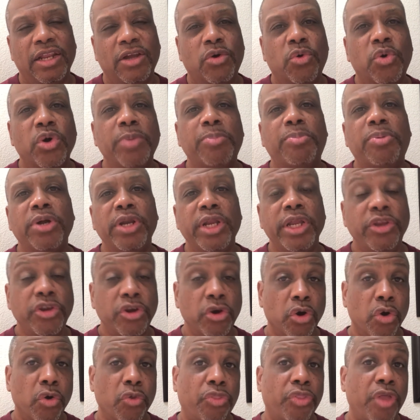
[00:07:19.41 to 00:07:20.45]
quit putting
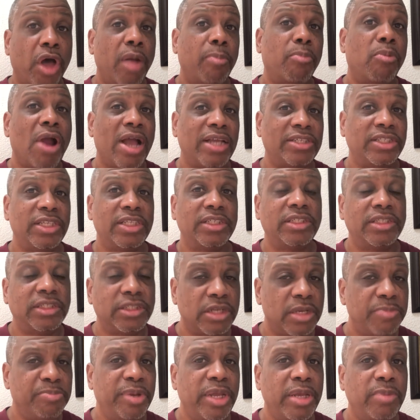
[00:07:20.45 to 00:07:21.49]
your own thought processes
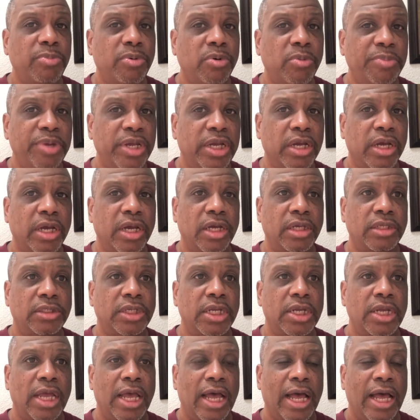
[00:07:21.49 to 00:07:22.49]
on people, because